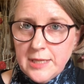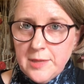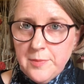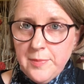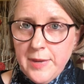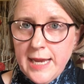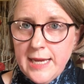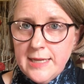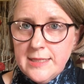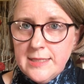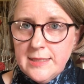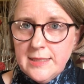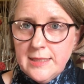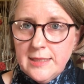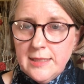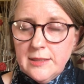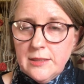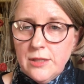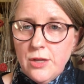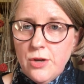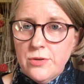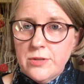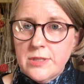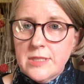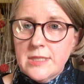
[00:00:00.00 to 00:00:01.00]
capacity
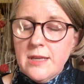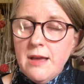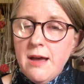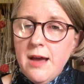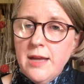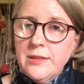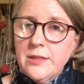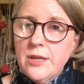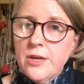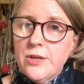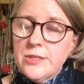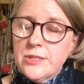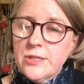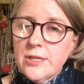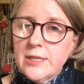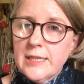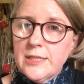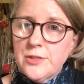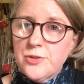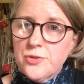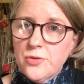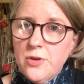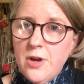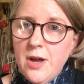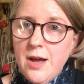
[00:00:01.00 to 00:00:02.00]
alongside those
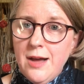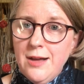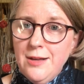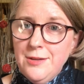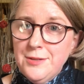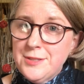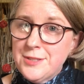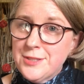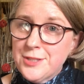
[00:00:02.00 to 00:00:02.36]
early trials.